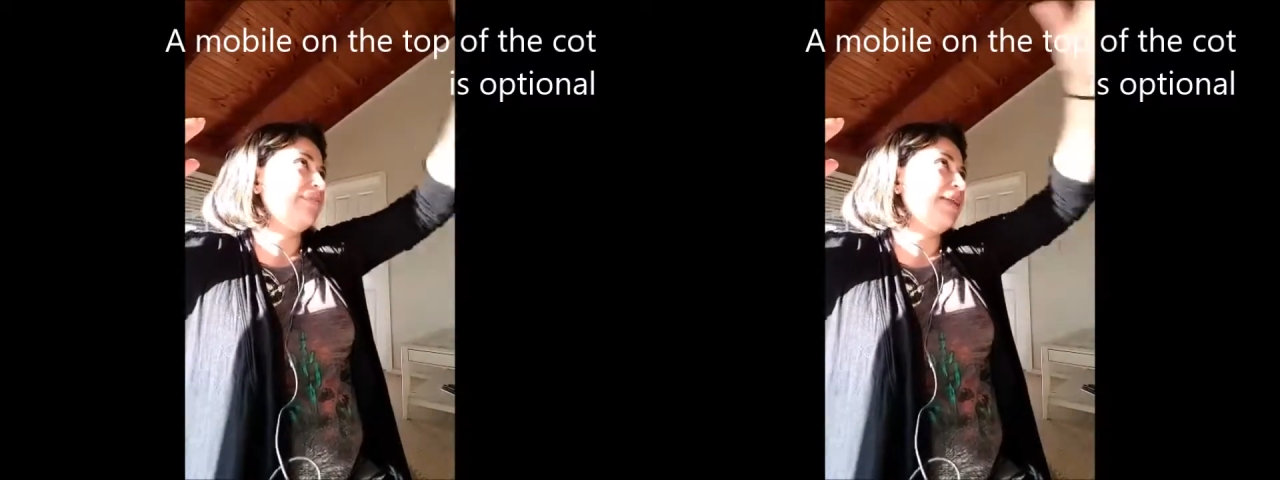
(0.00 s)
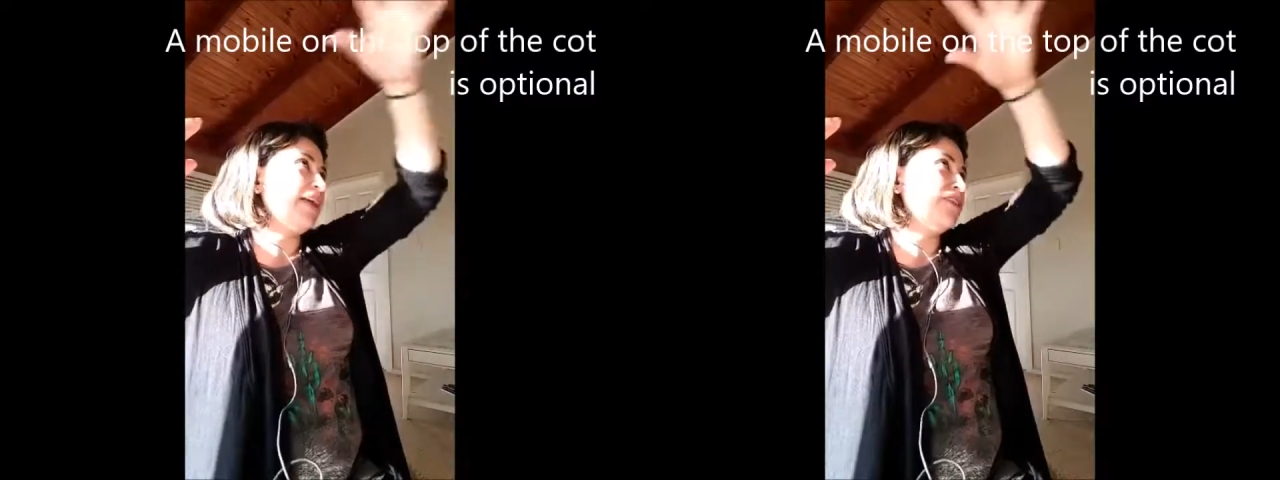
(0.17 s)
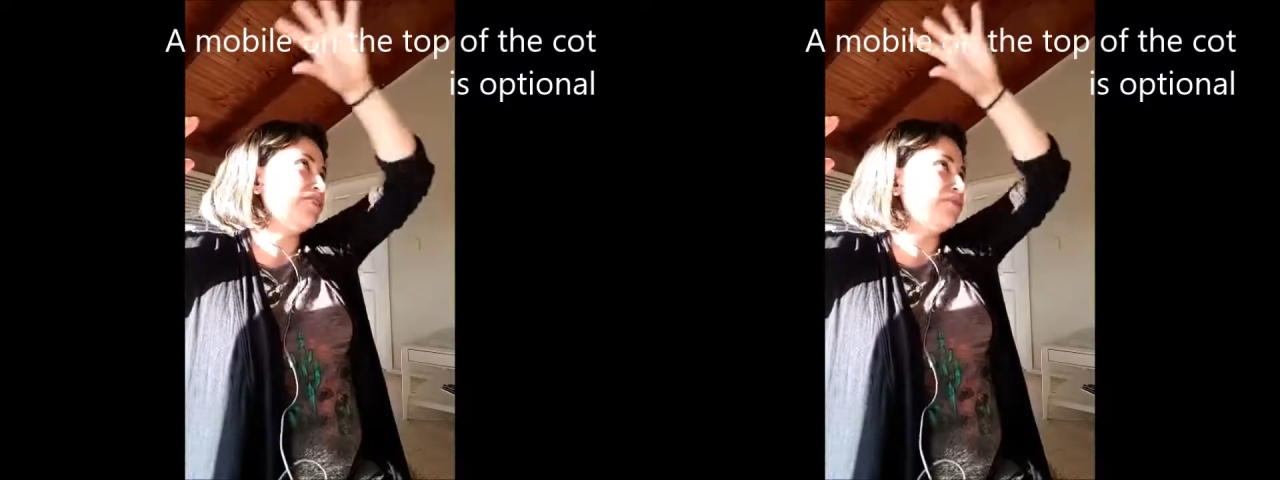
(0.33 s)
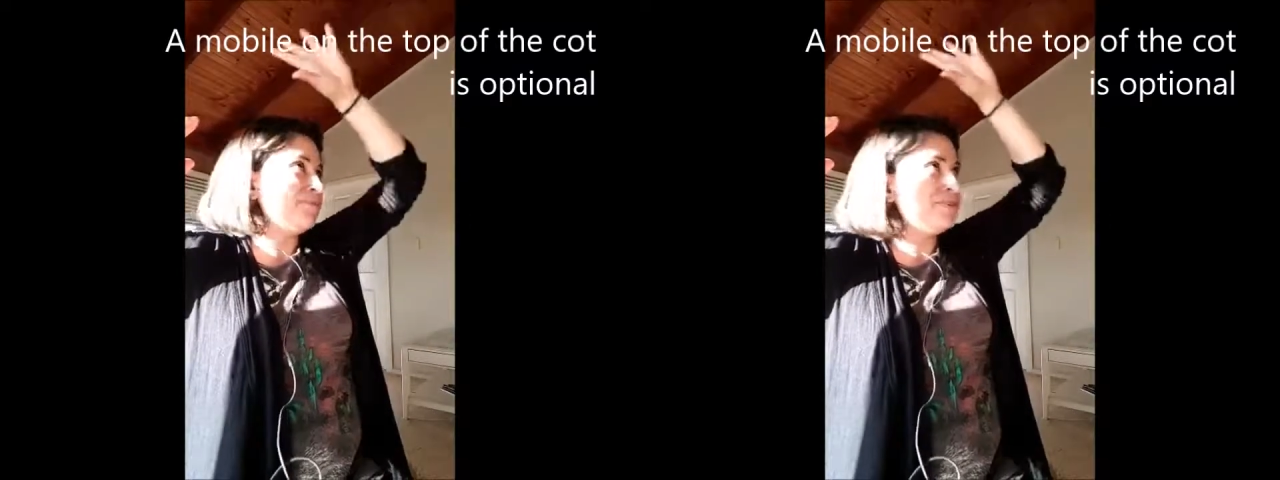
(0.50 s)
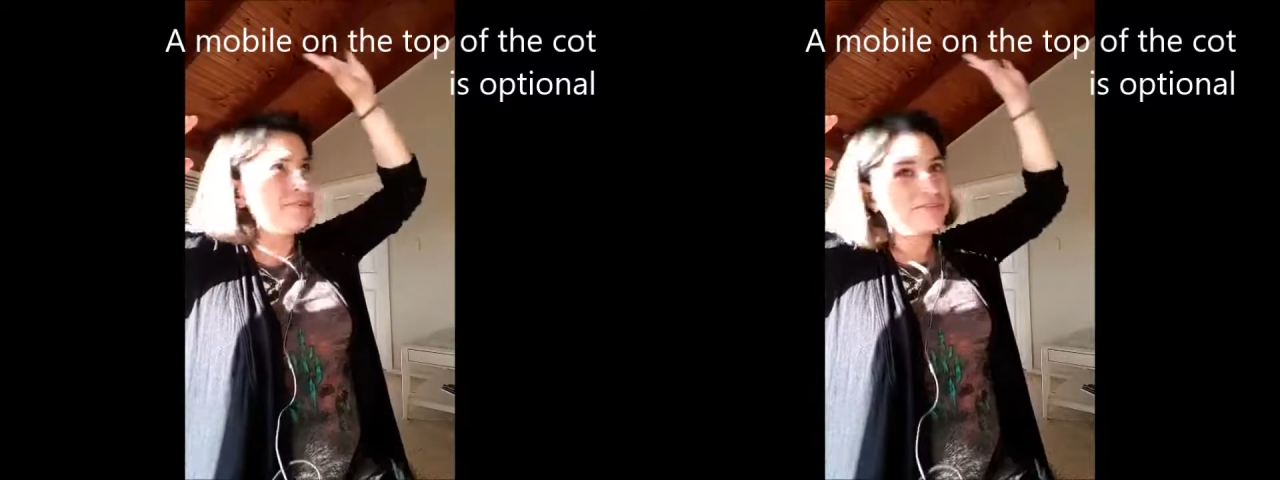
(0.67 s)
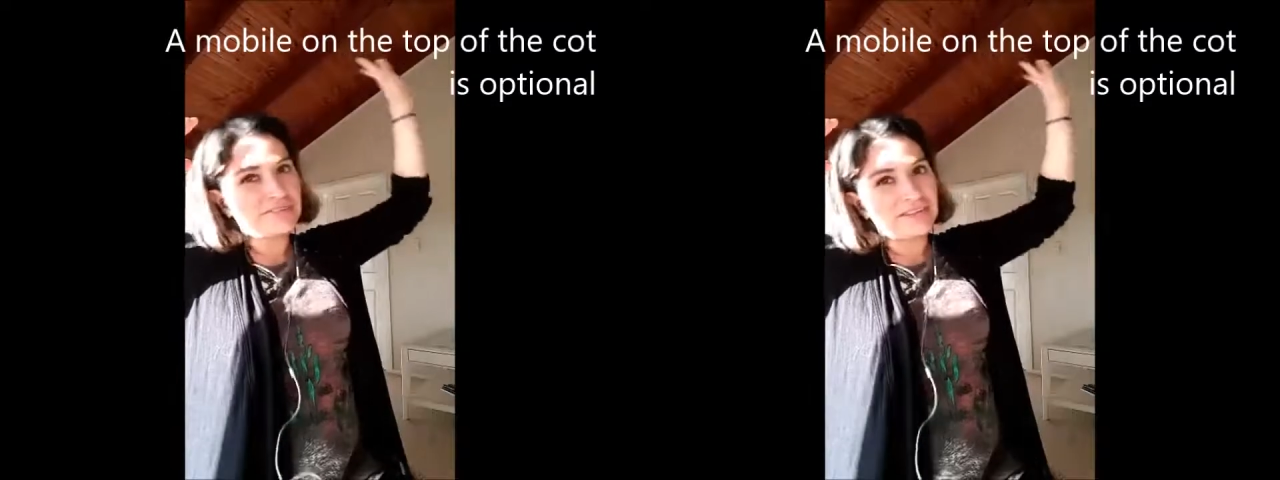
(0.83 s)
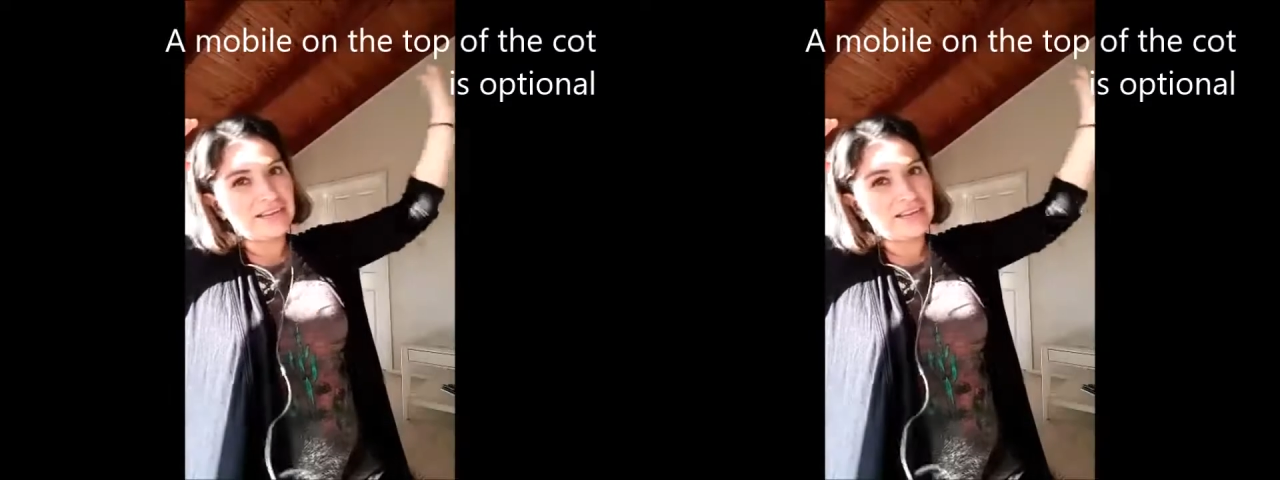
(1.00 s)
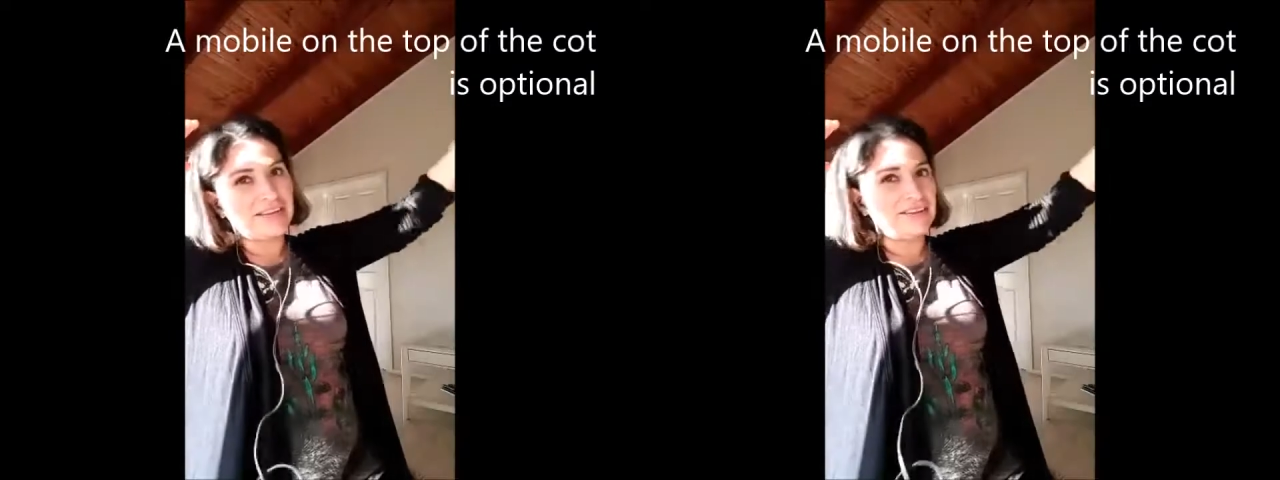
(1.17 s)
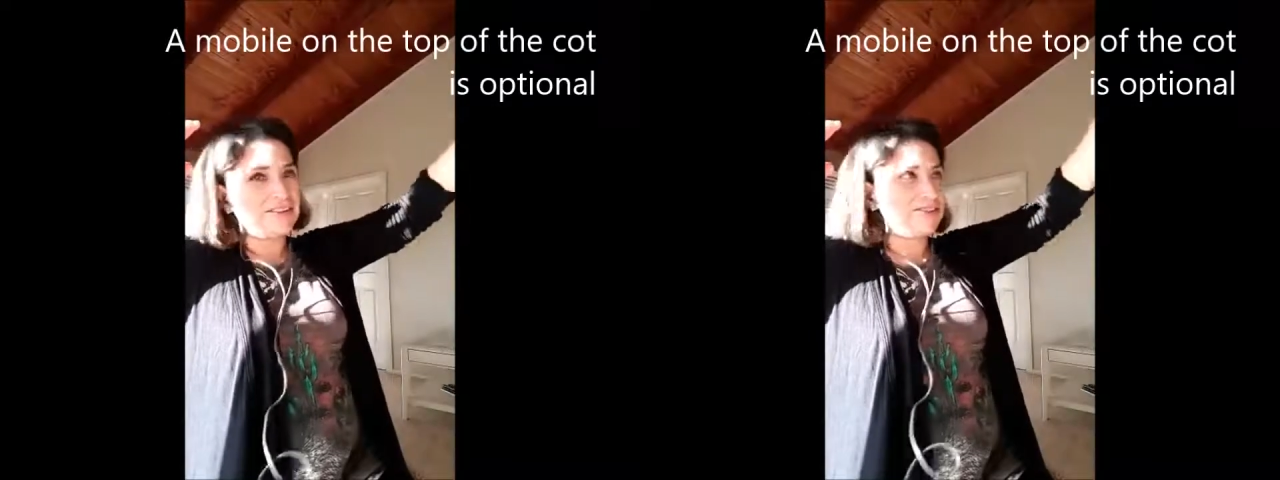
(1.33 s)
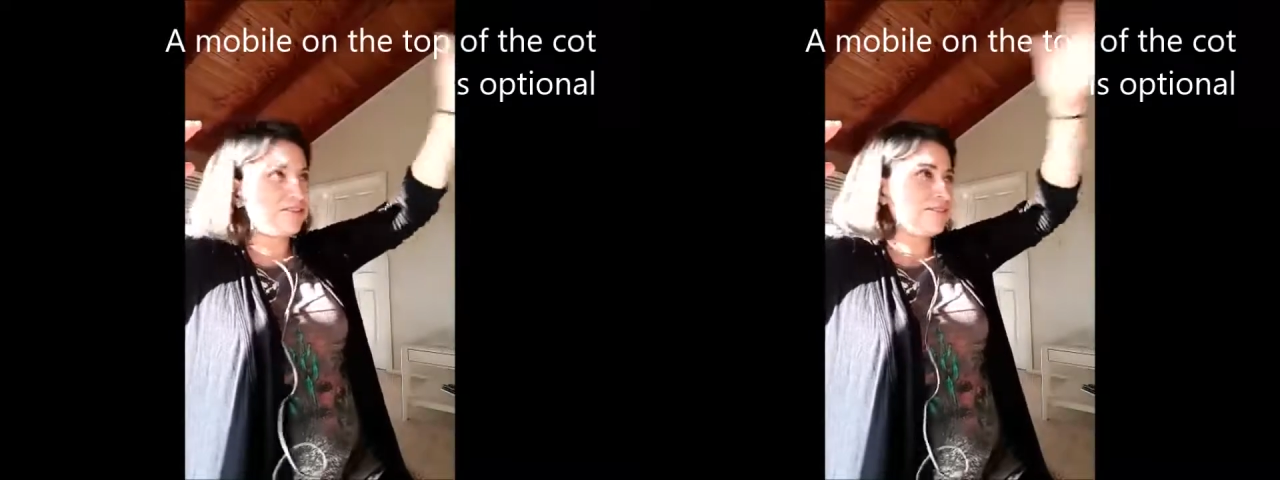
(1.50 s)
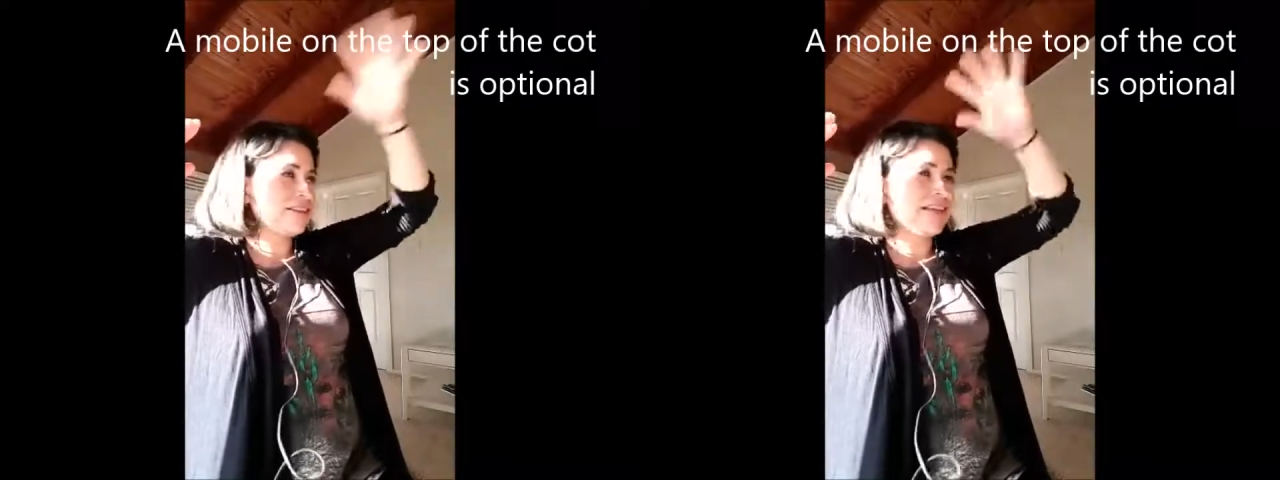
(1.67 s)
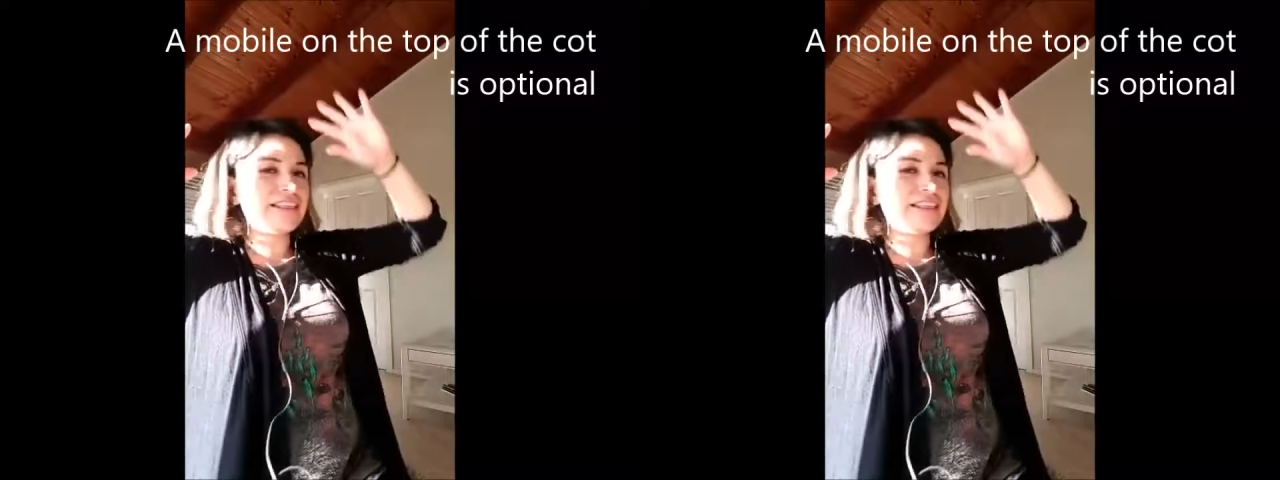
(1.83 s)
play you music, and it's just,